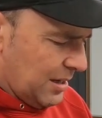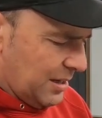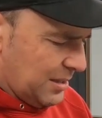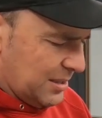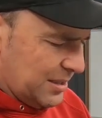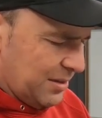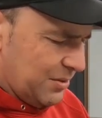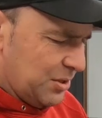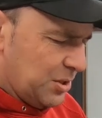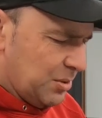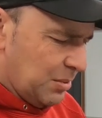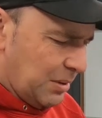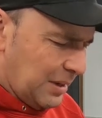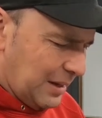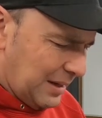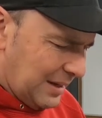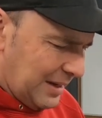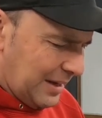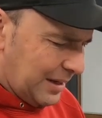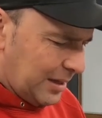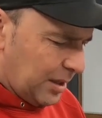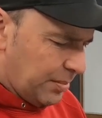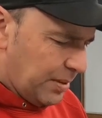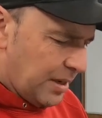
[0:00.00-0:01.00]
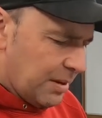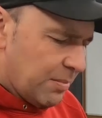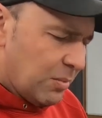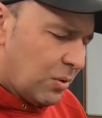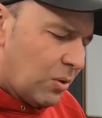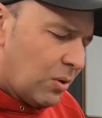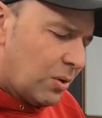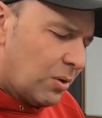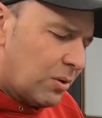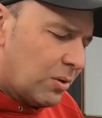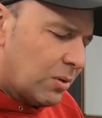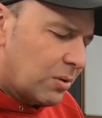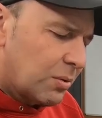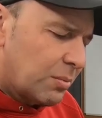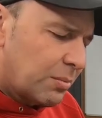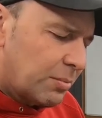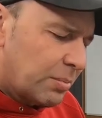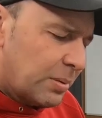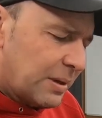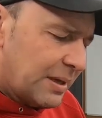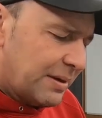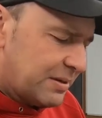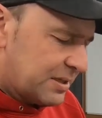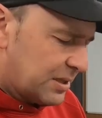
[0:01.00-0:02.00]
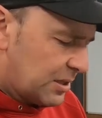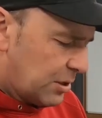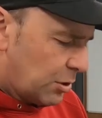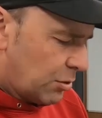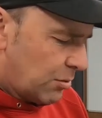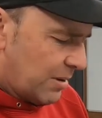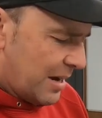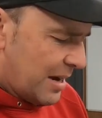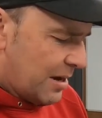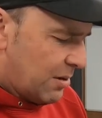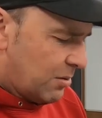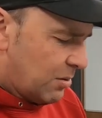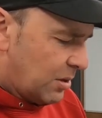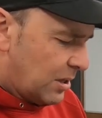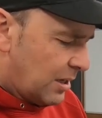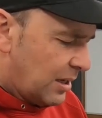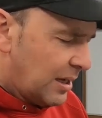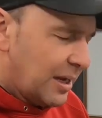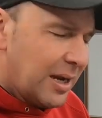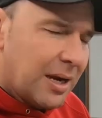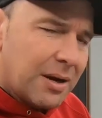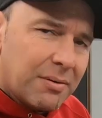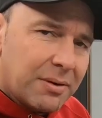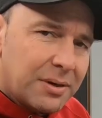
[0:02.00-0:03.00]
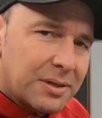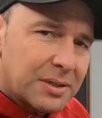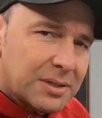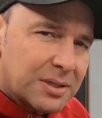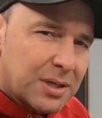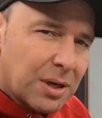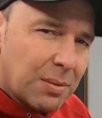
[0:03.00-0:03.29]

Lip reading: gives you a little bit more ground clearance,